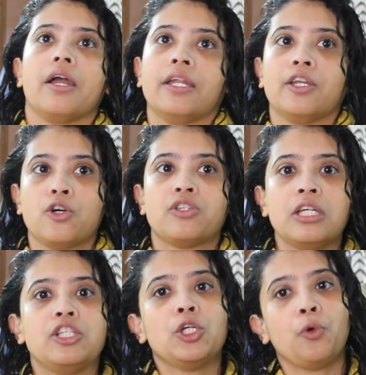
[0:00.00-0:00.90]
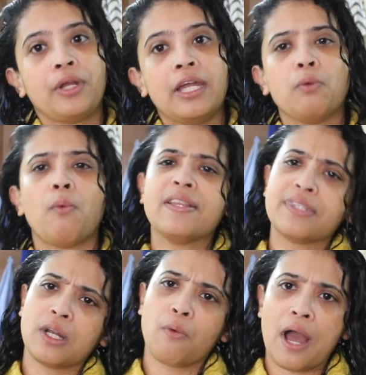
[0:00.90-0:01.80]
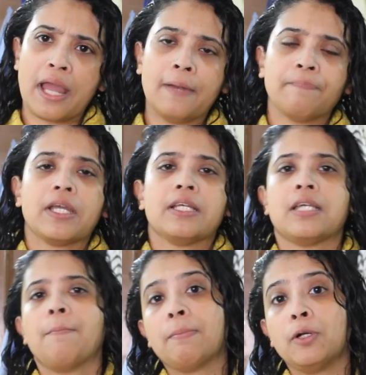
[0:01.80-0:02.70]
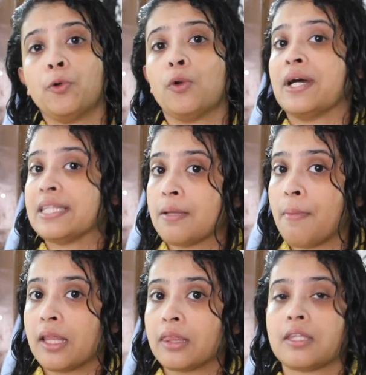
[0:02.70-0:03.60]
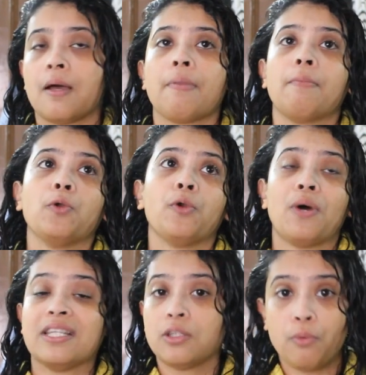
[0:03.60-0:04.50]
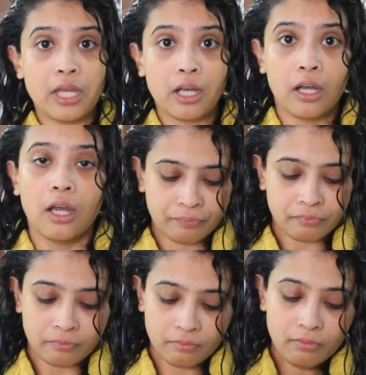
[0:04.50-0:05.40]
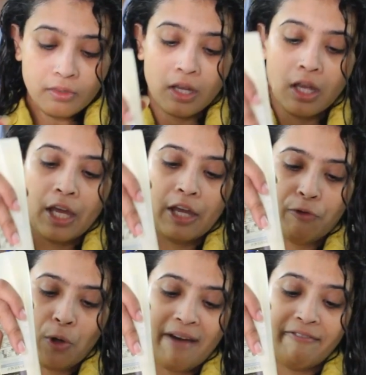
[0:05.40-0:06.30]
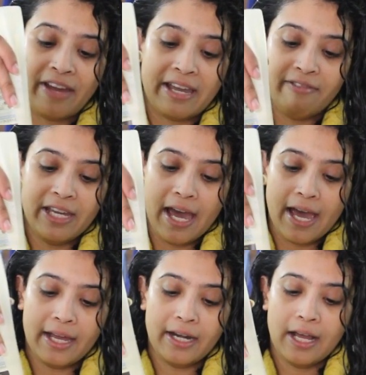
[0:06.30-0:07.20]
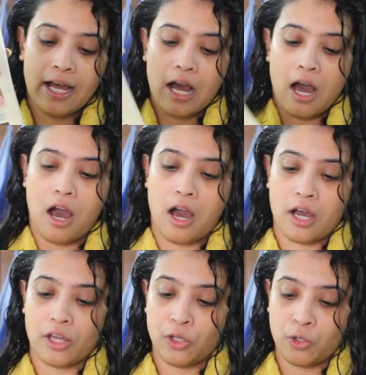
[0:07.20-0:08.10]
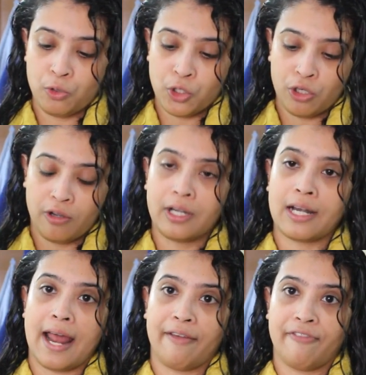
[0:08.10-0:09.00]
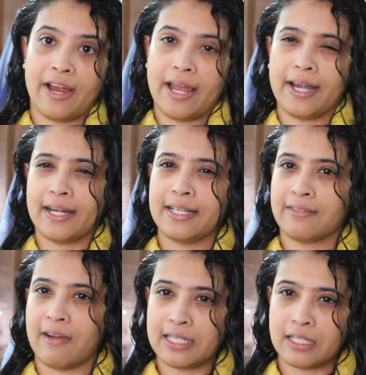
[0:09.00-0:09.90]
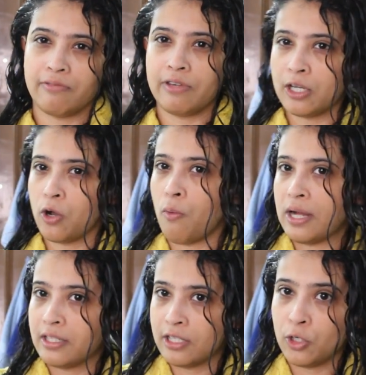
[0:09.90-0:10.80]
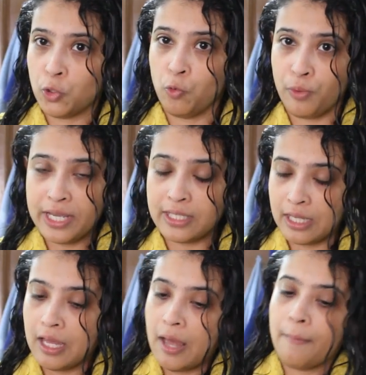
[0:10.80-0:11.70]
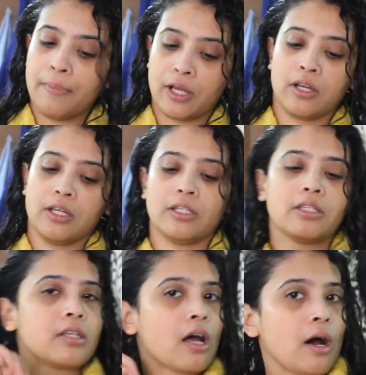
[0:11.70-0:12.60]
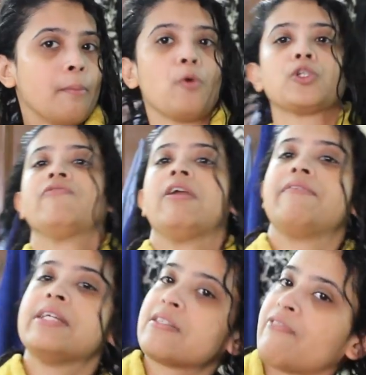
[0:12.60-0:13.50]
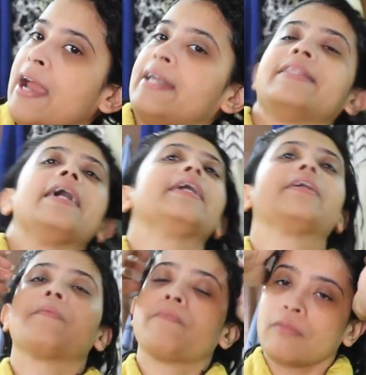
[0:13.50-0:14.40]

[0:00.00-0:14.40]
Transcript: in your CG routine, once in a while, some people do it once a month, some people do it once a week. If you have wavy hair, you should clarify at least once a week or once in 2 weeks, because most babies find that